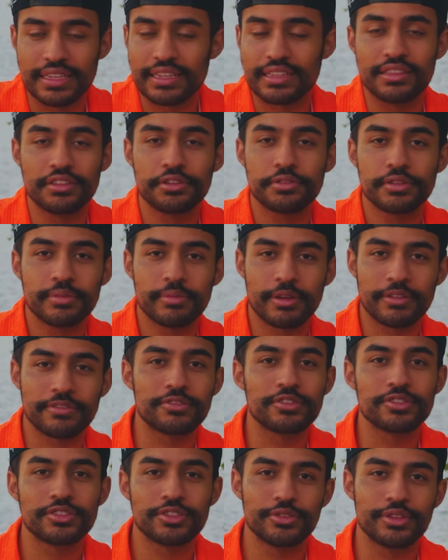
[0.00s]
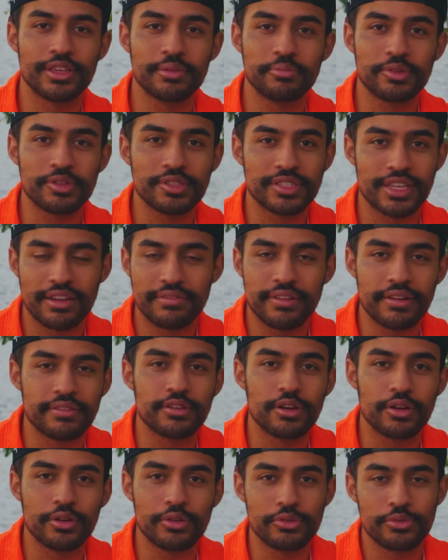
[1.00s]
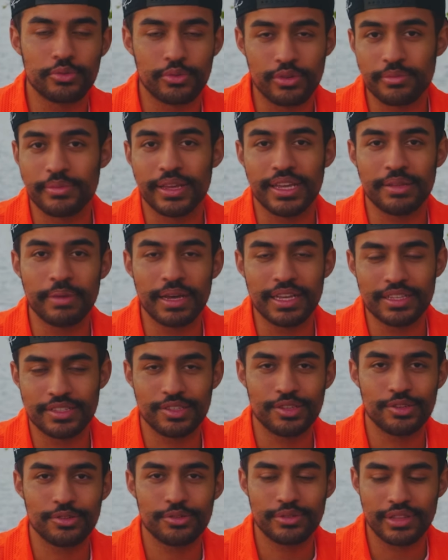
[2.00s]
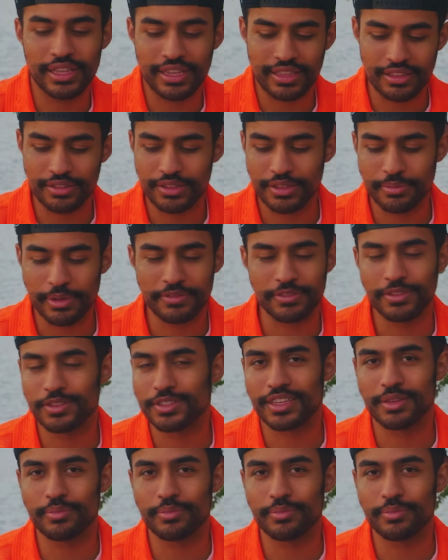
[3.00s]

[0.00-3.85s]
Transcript: Like literally my first first two gimbals that I've ever owned were made by Zhiyun. Like literally my first